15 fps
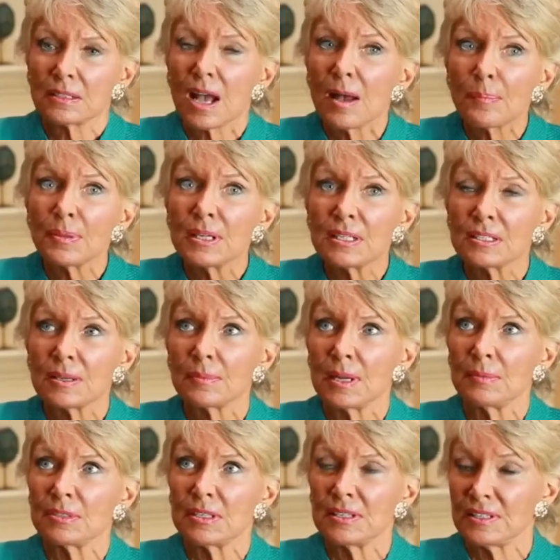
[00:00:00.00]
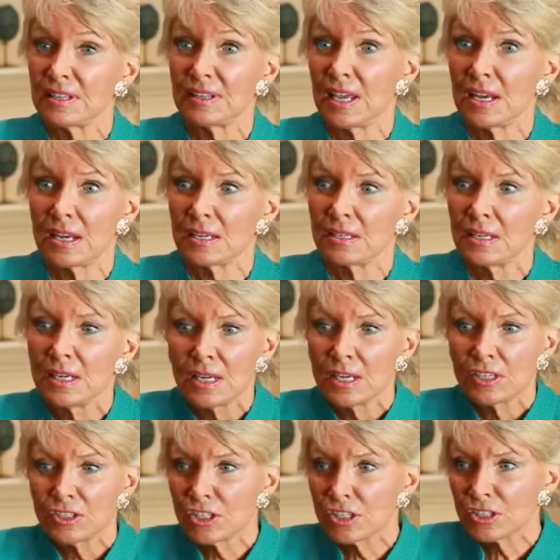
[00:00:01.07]
Companies sometimes think that they can
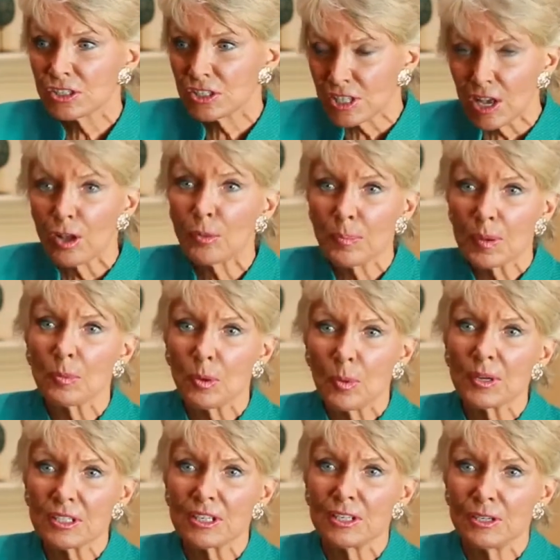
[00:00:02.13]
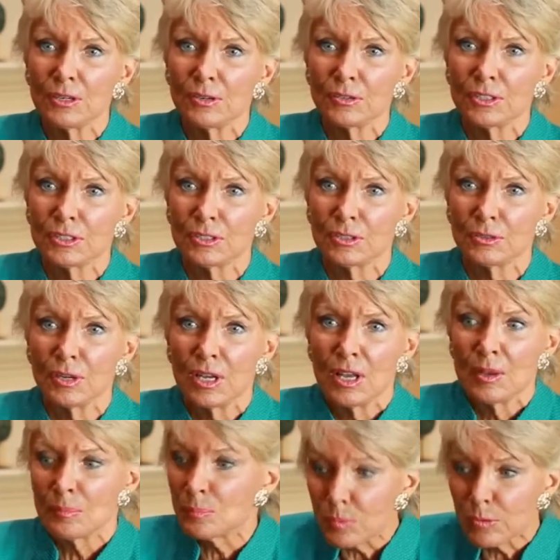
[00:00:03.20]
just tell people what to do to
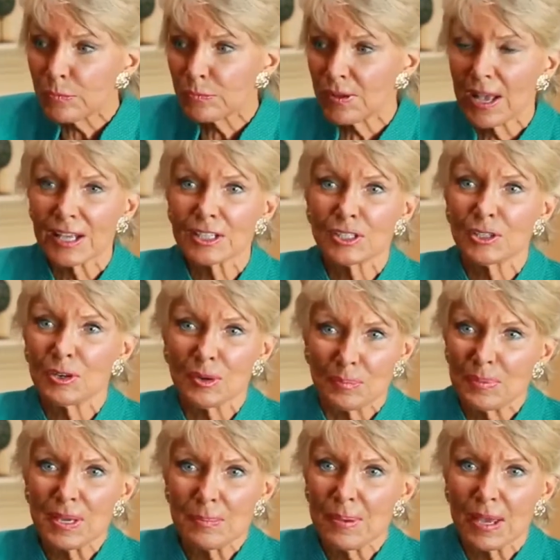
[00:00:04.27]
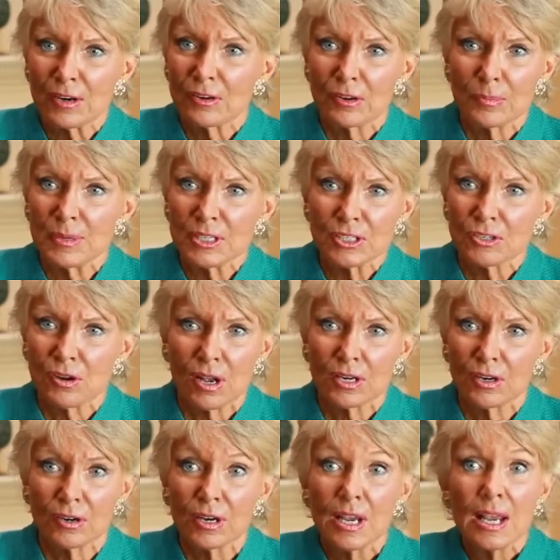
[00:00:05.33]
move faster or be better or be
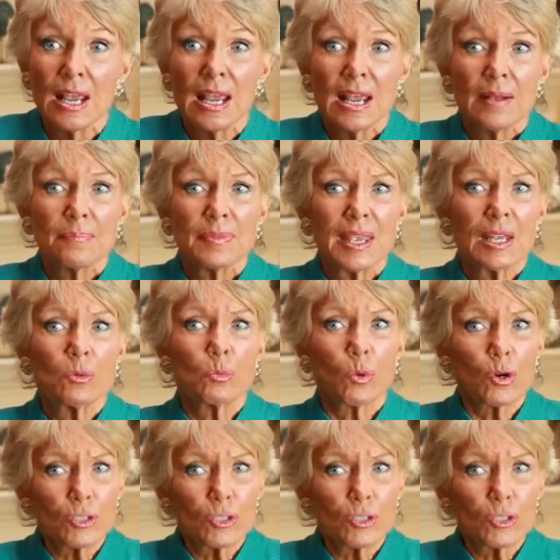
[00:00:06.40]
stronger. And